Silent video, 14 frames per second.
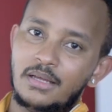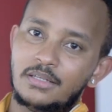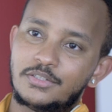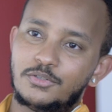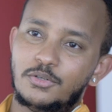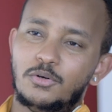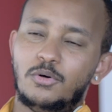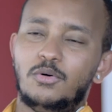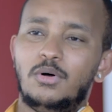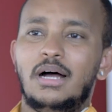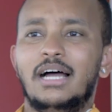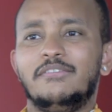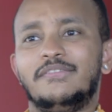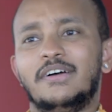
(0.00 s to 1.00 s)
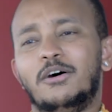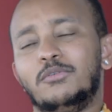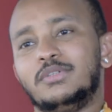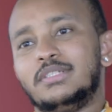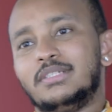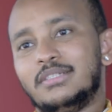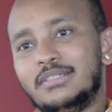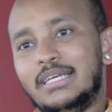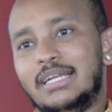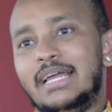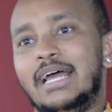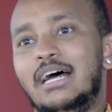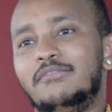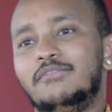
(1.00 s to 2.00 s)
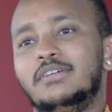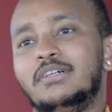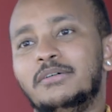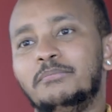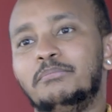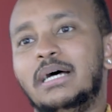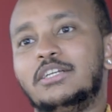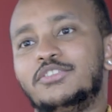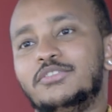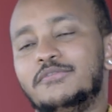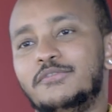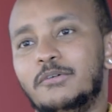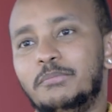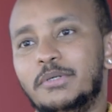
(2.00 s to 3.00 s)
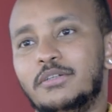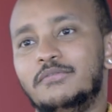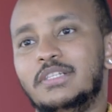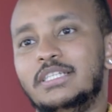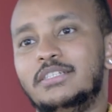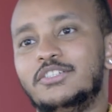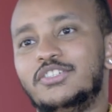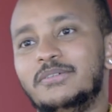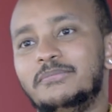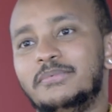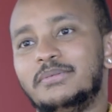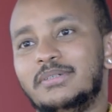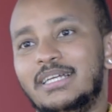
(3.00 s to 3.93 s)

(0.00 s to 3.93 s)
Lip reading: So I found that I have a passion for a bit of leadership,